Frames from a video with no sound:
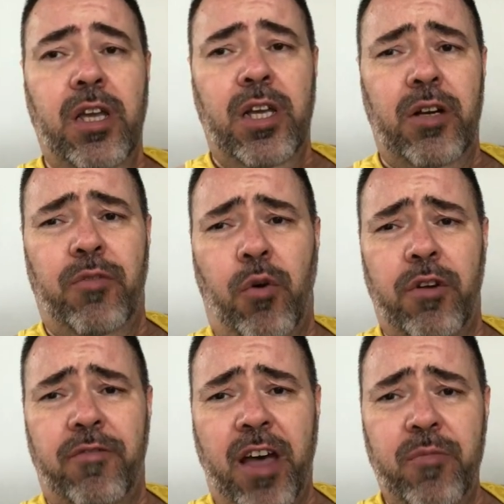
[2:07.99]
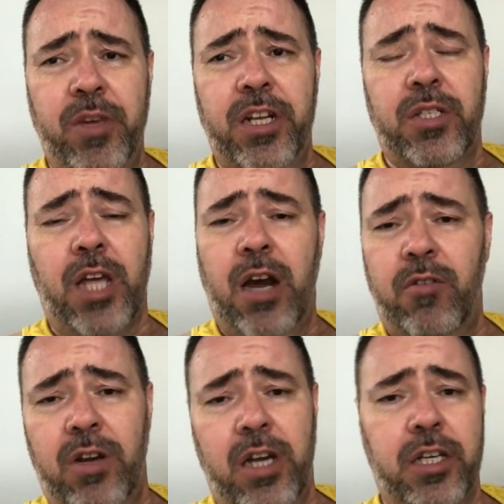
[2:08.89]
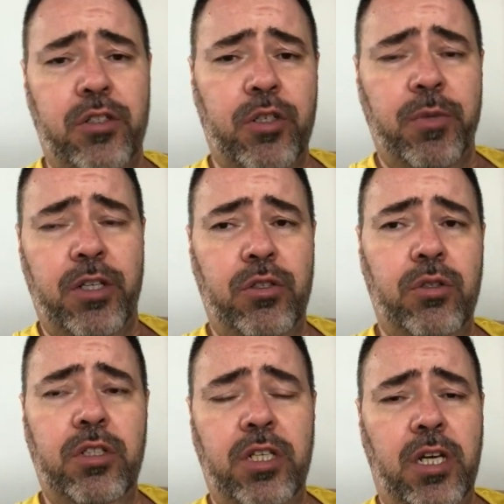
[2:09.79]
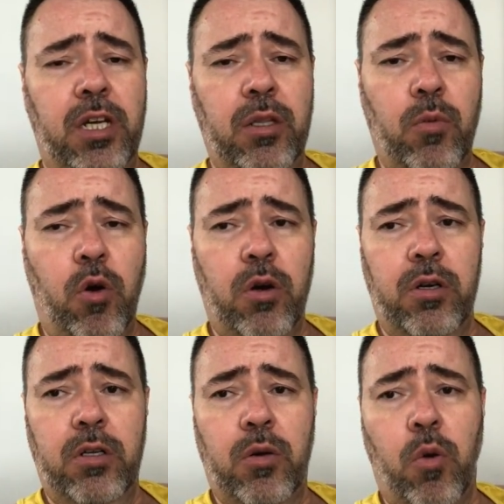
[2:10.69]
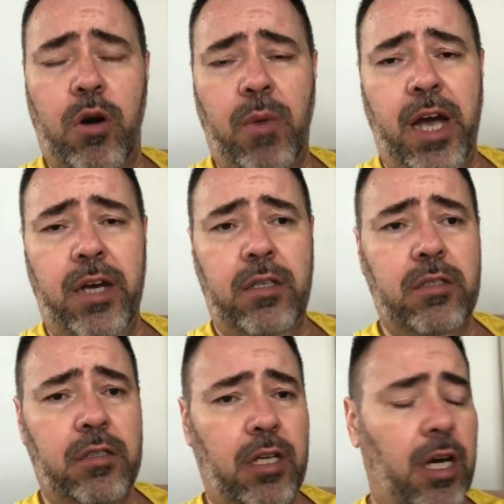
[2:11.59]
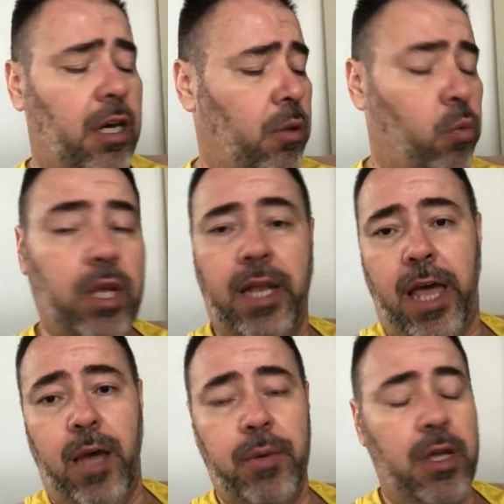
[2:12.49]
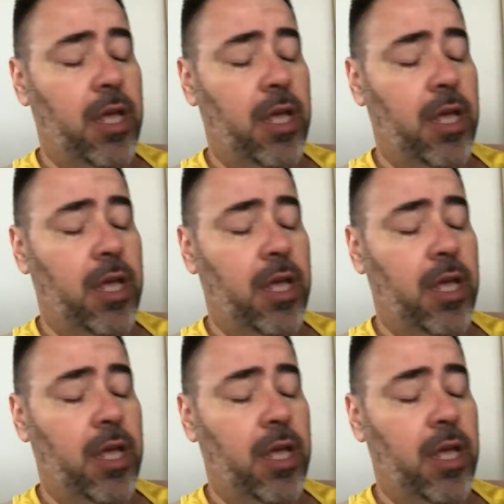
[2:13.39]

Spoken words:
4 to 5 minutes, however long it took me to do the quarter mile, the one lap.